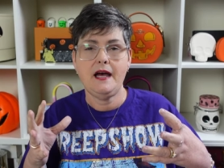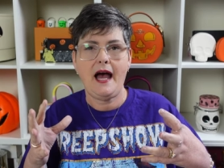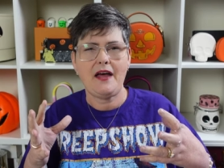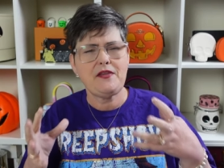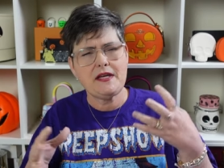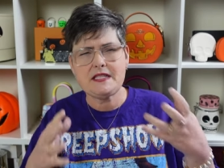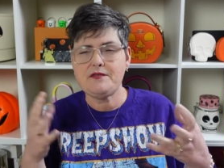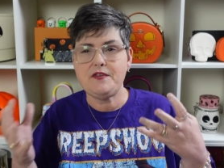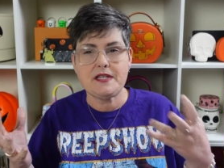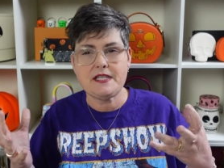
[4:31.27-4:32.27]
I think it's a
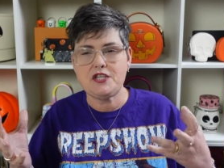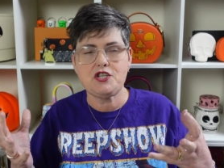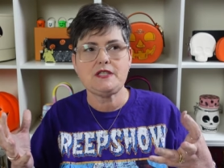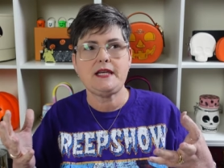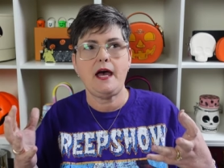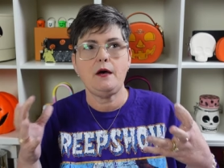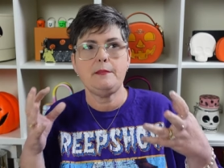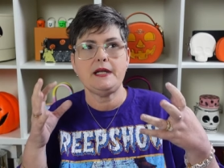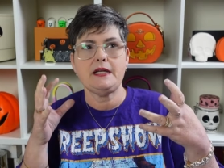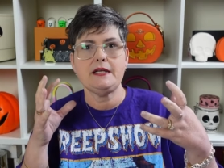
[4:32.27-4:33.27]
fictitious town,
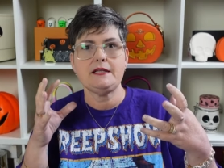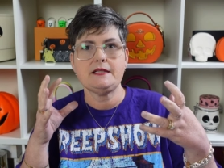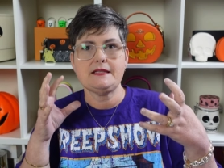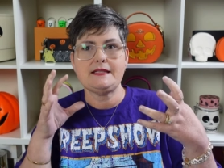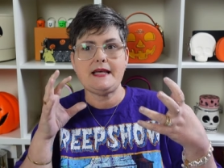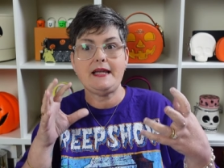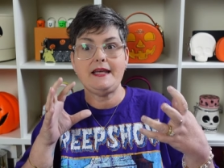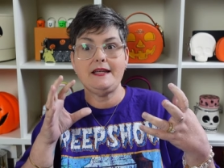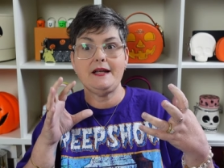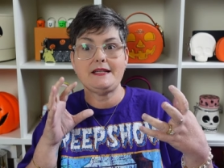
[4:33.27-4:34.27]
but it is set
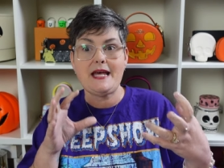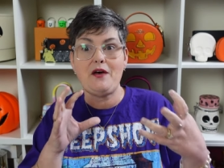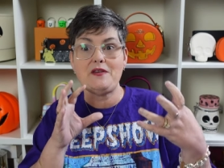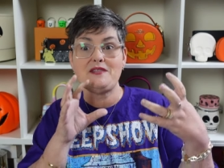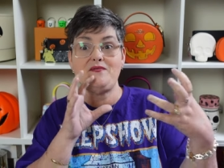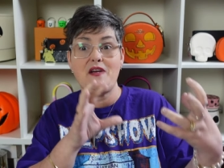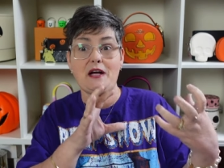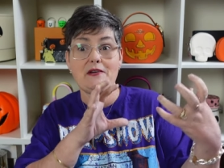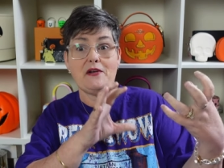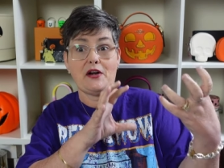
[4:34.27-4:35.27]
in a town that's
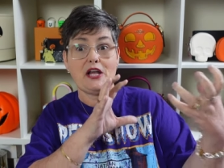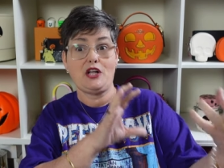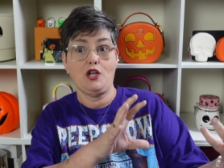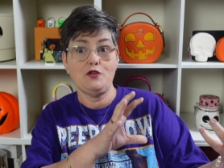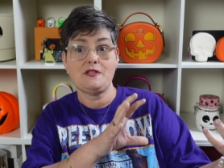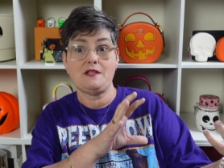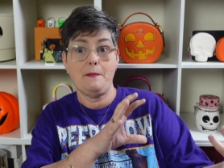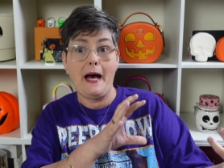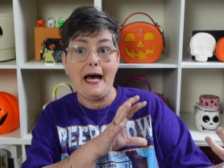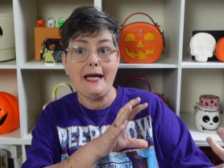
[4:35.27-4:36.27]
very, very close to
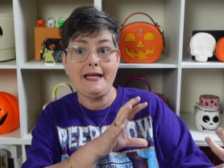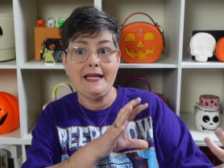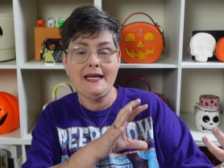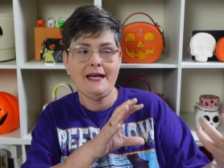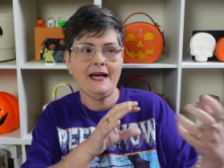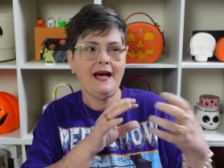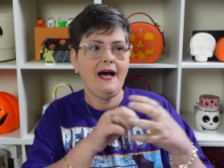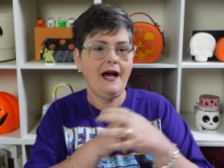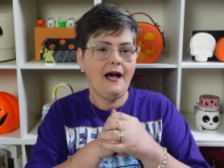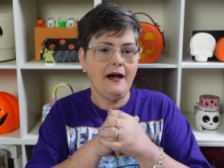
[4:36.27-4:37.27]
mine.
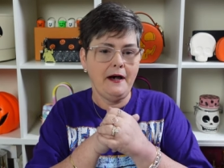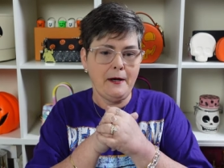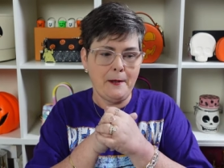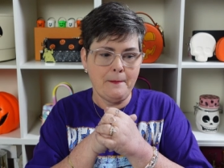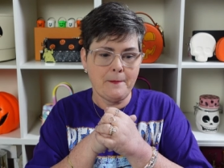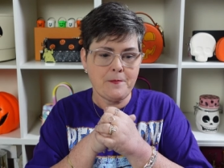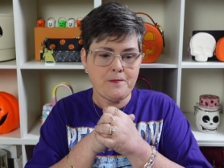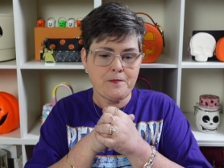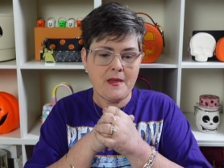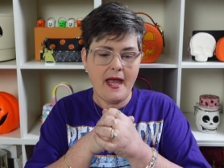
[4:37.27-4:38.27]
And
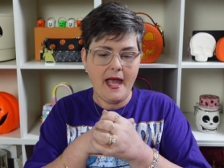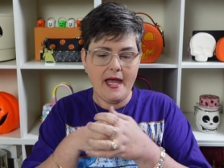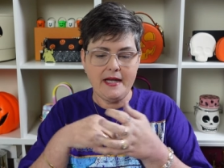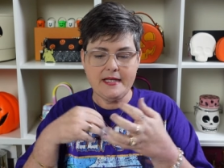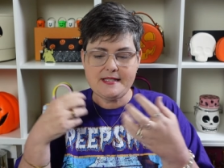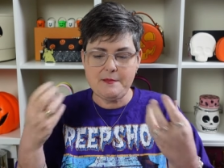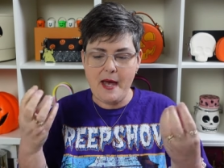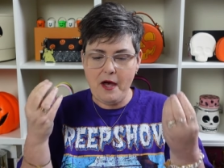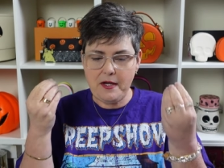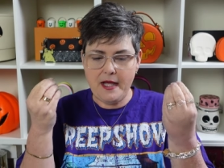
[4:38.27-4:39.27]
it's
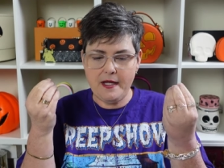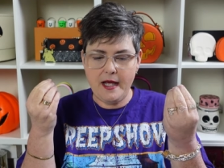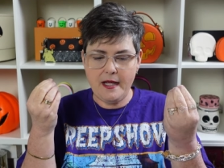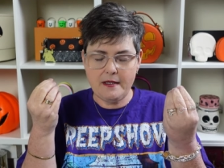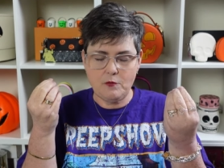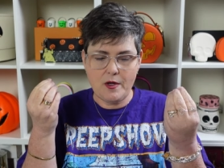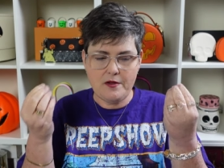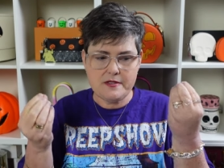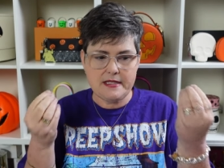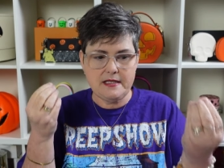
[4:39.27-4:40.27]
about one of
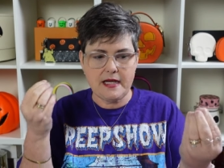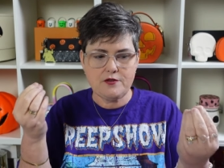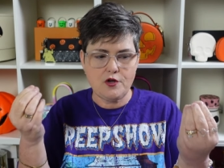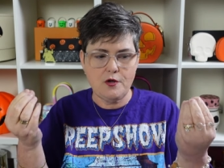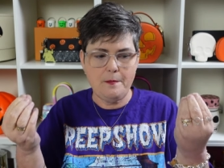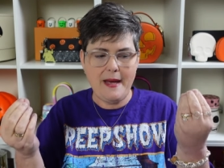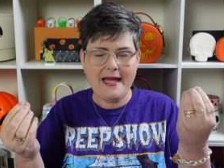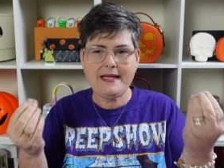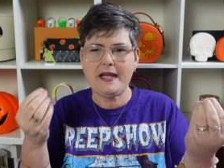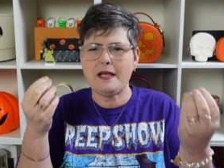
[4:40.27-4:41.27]
those
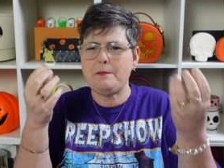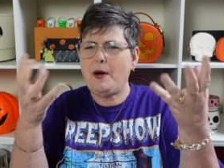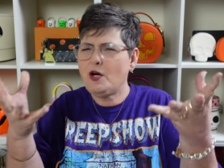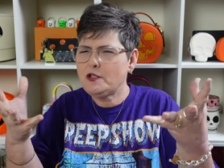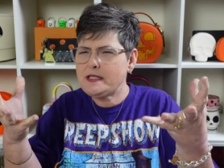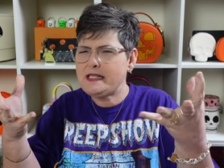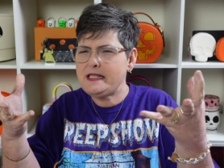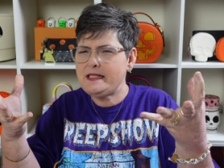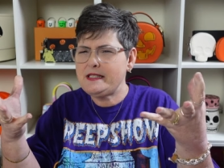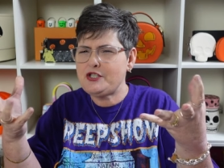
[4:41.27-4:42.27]
electromagnetic
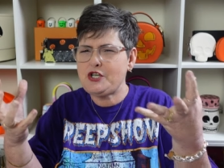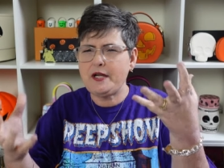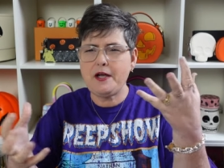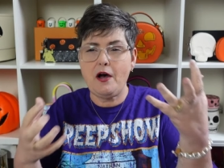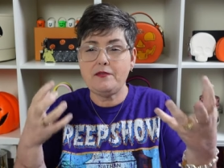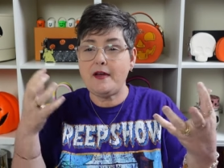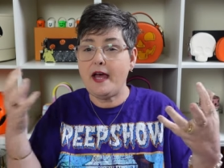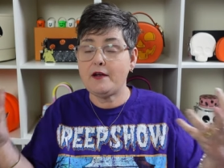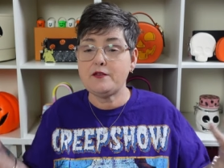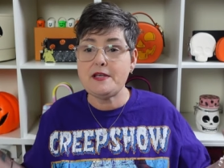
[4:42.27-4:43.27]
pulses shutting off
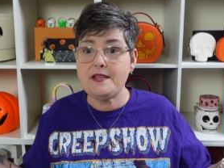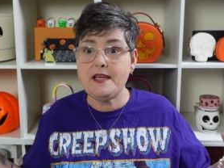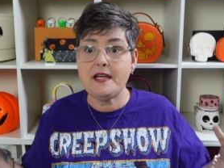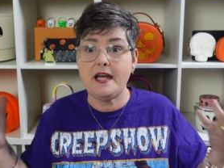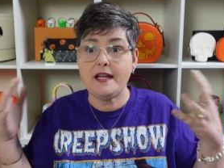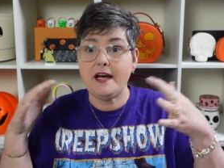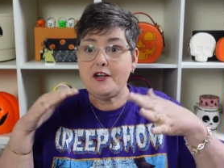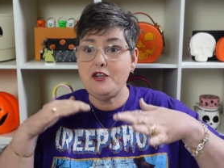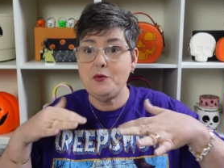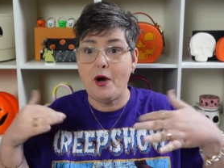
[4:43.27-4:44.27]
everything and
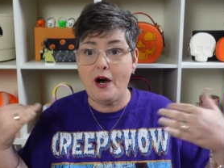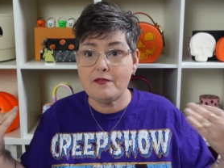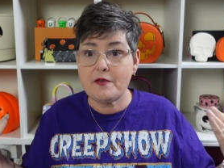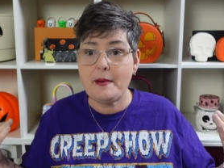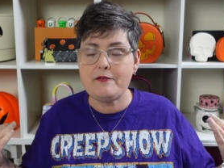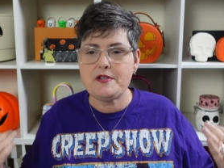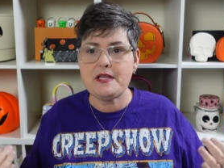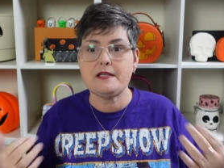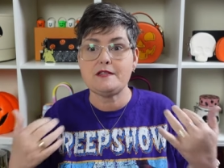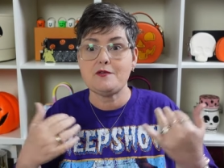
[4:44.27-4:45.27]
cutting you off from
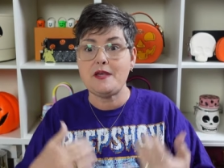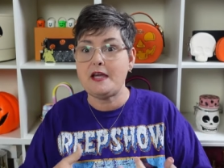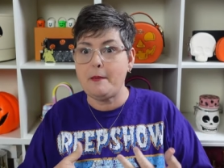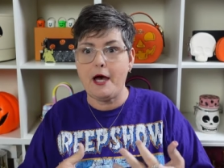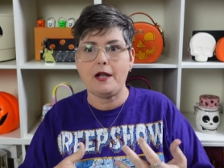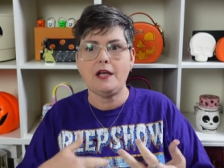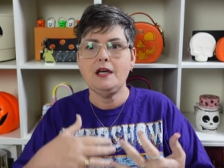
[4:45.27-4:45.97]
everything. So think about it.